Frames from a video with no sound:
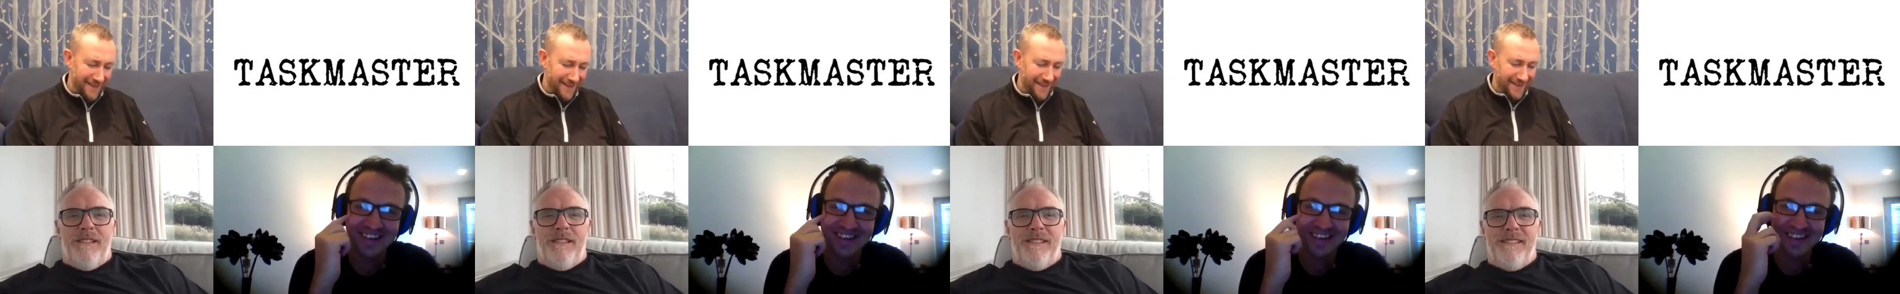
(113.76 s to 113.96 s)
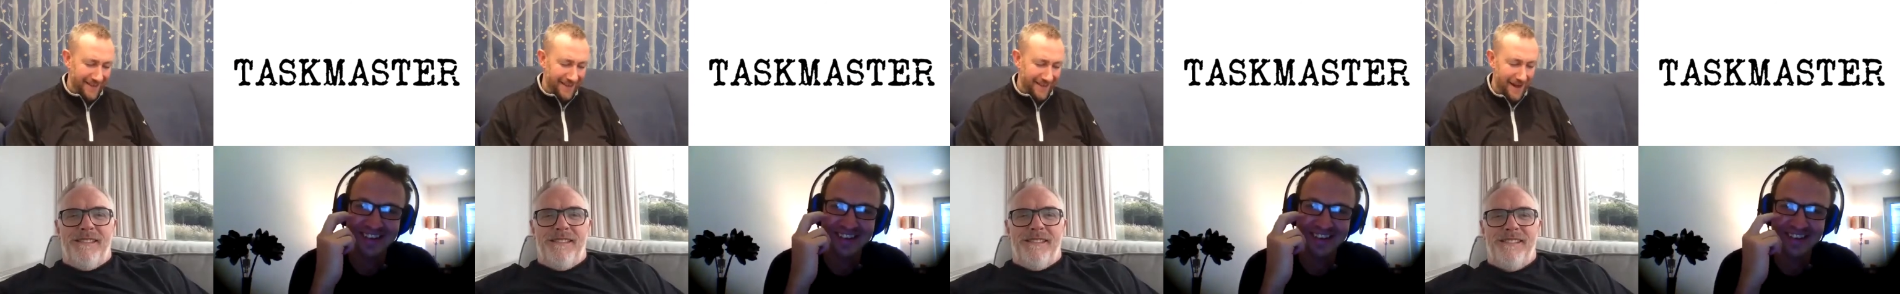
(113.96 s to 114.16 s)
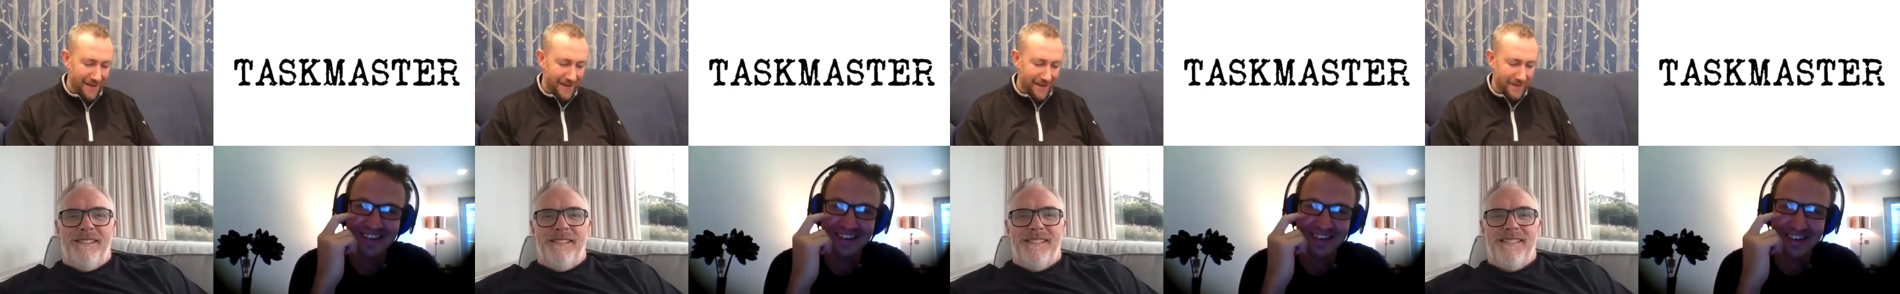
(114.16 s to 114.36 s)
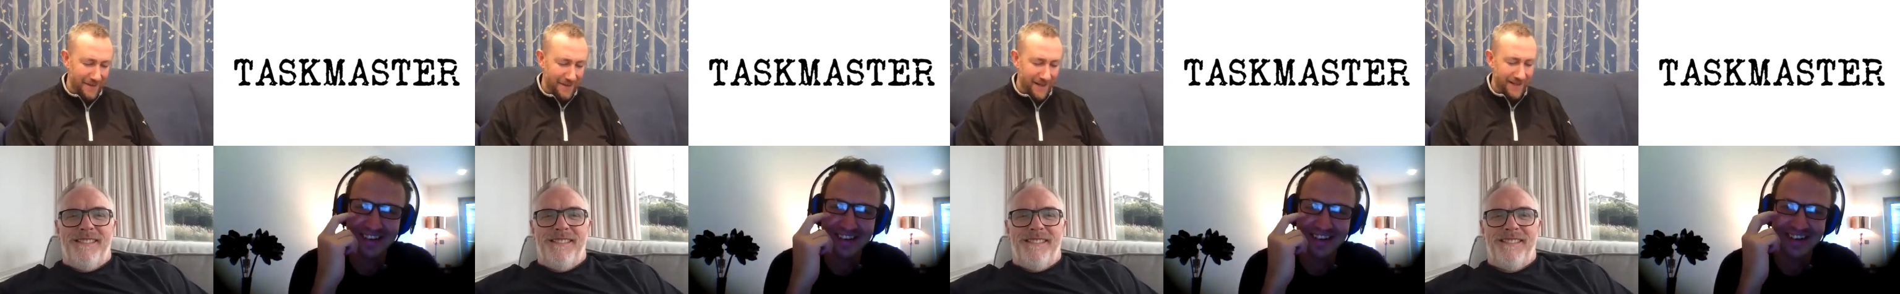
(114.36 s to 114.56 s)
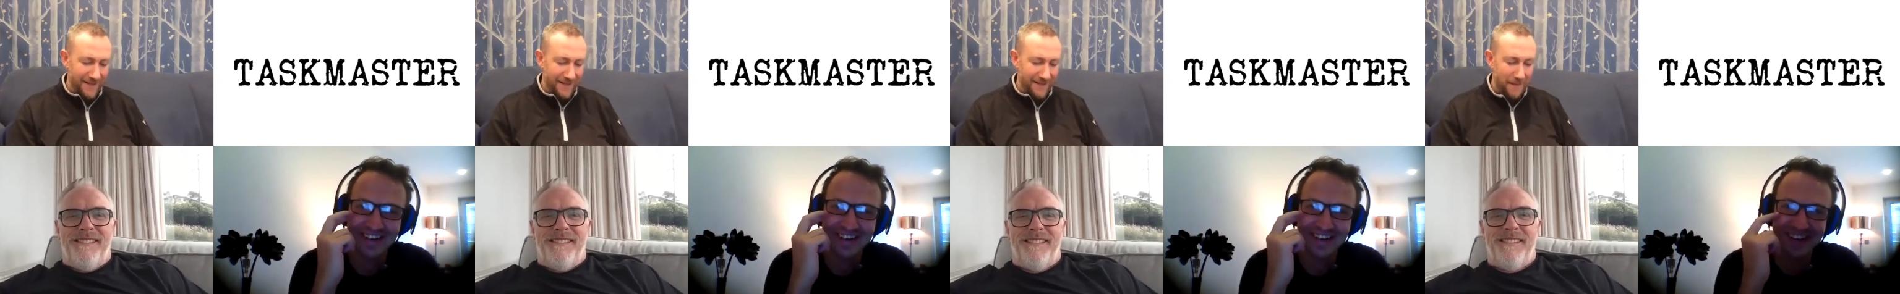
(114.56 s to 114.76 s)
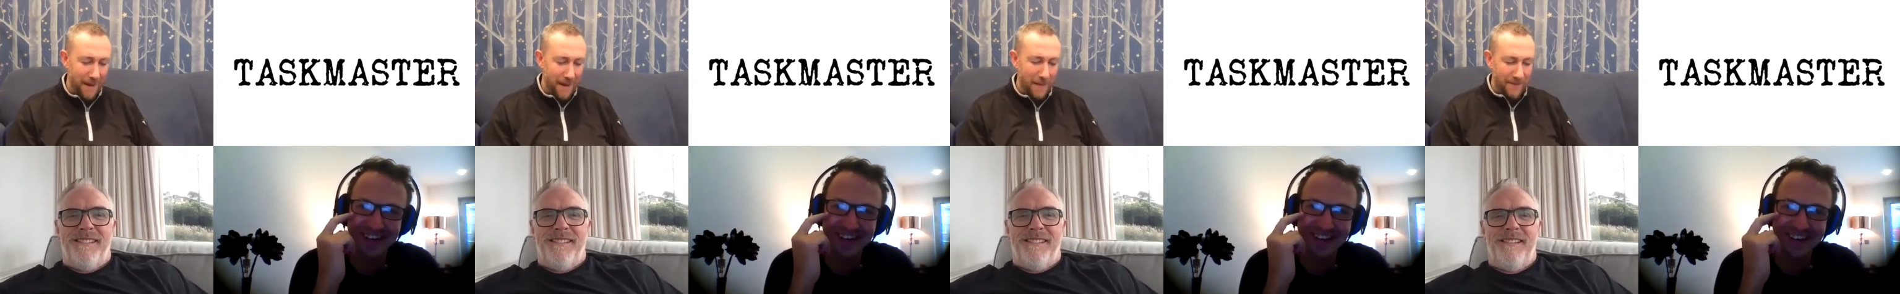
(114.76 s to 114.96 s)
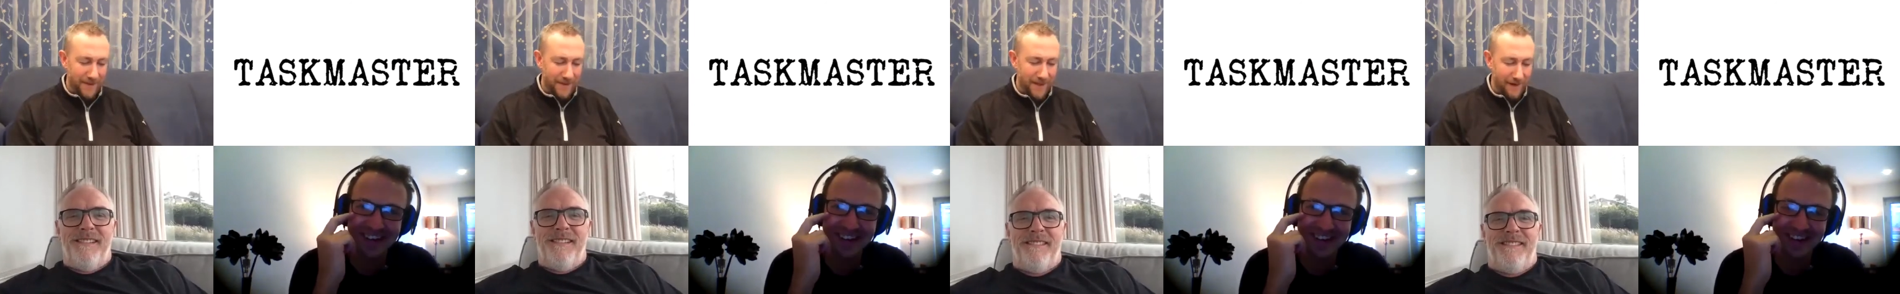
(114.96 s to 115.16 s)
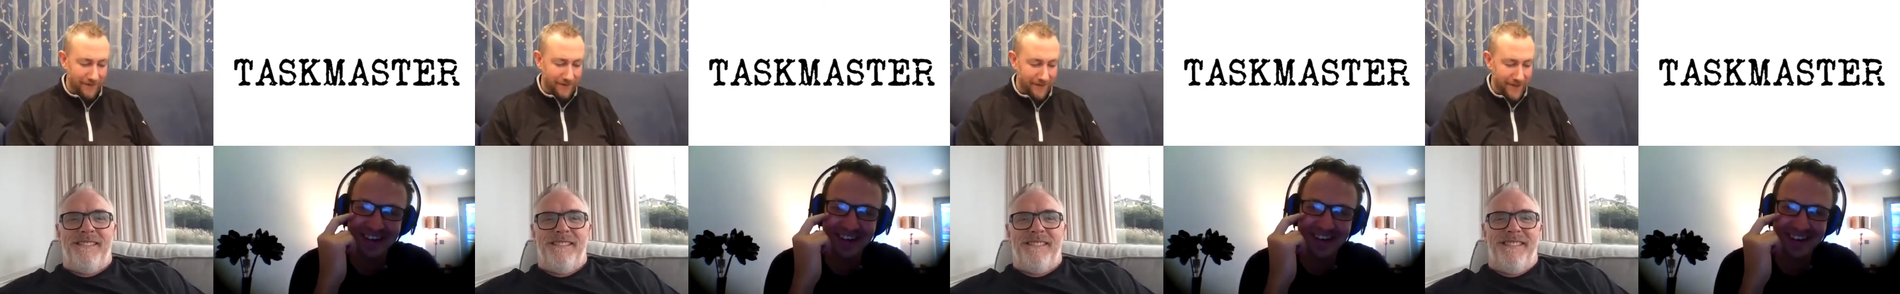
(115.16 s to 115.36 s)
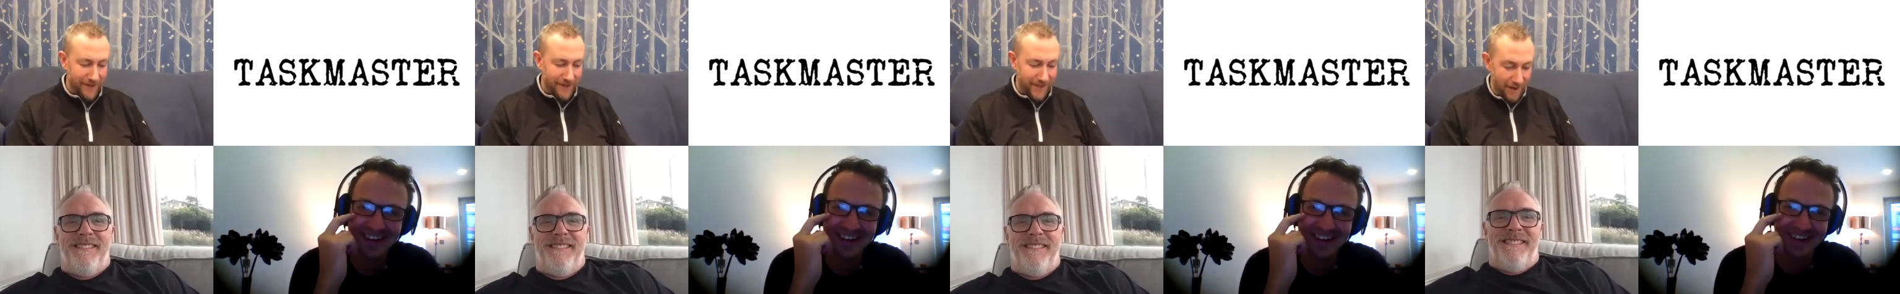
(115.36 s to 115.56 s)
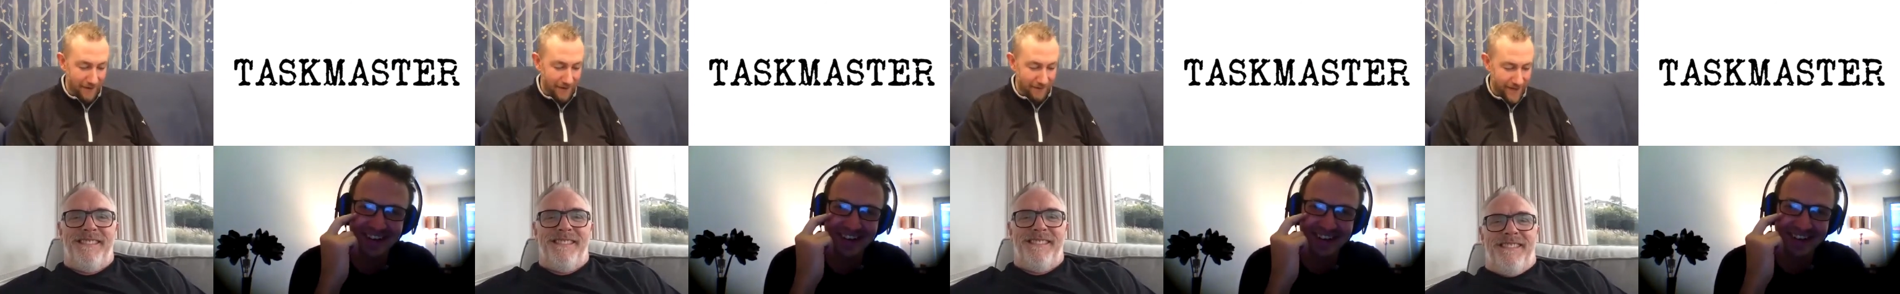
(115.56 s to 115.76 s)
Speaker 1: Yeah, I mean, this was months after the show
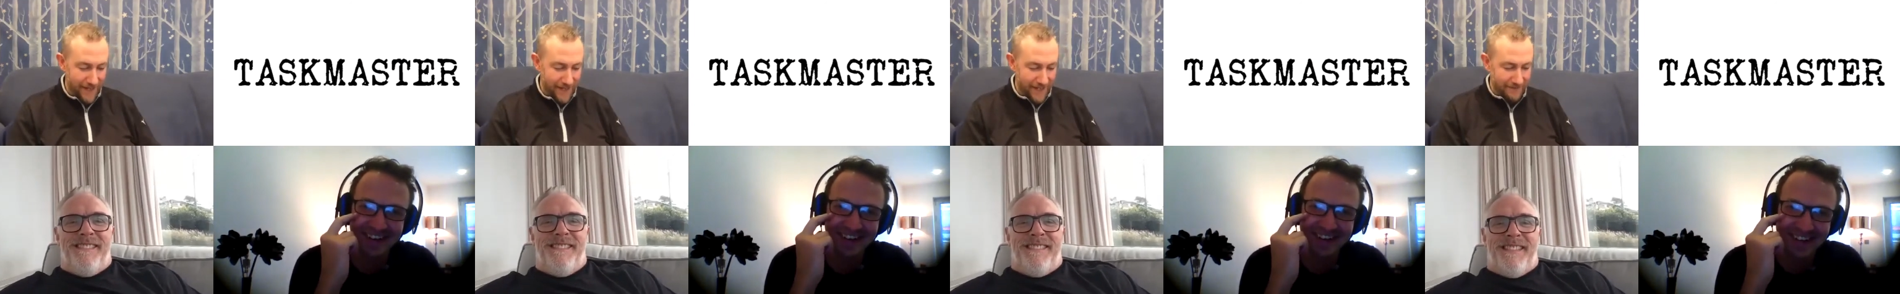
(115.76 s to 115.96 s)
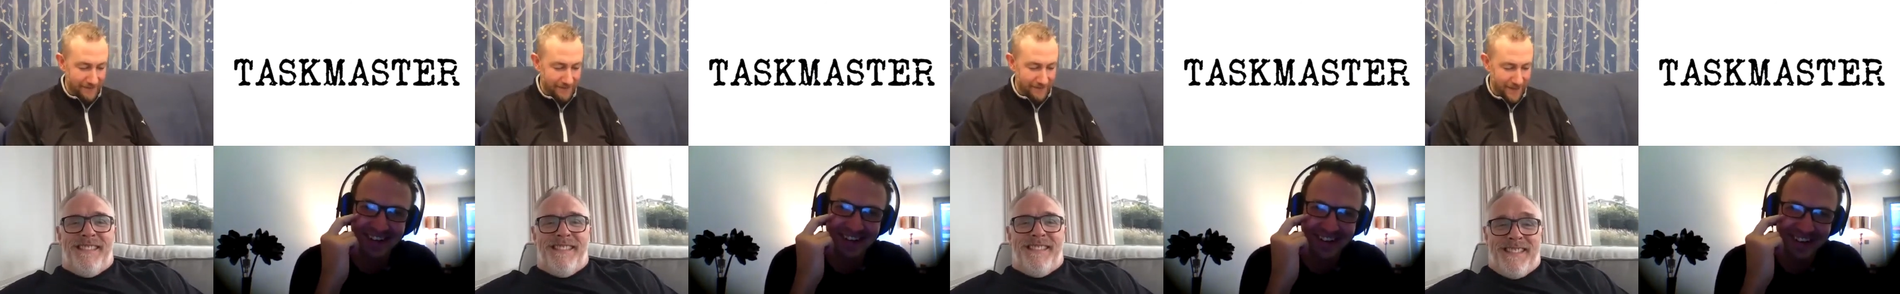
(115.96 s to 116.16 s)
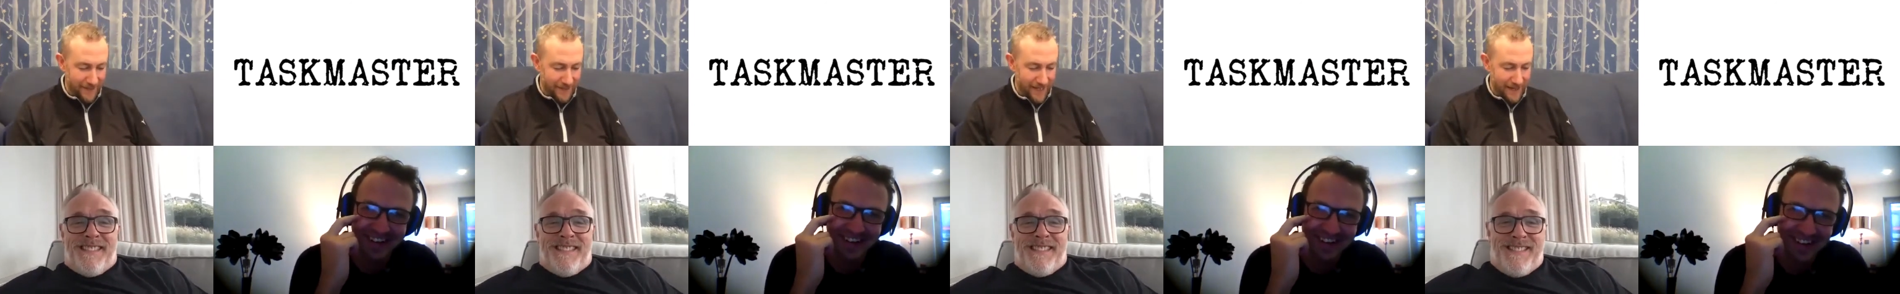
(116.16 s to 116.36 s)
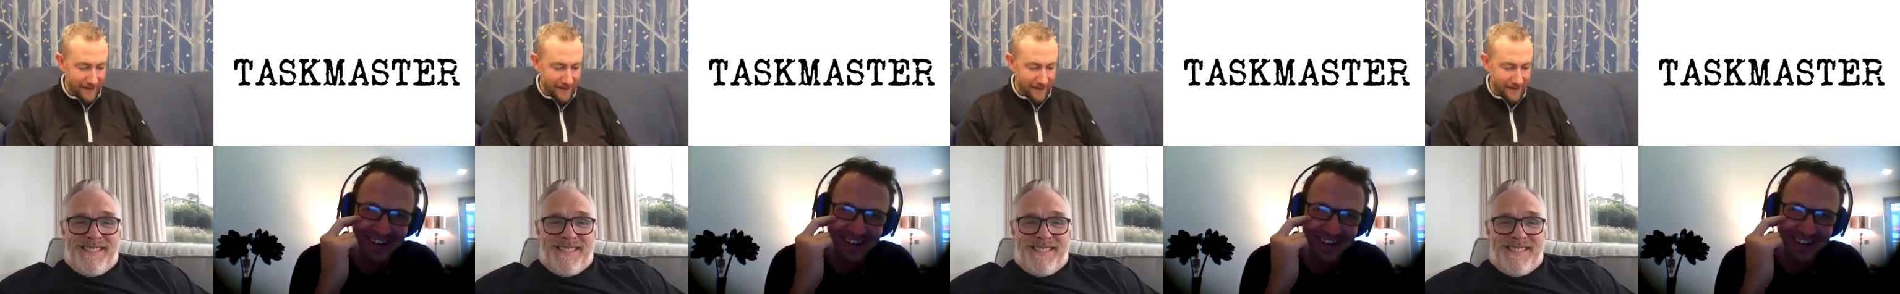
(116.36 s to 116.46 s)
finished, but yeah.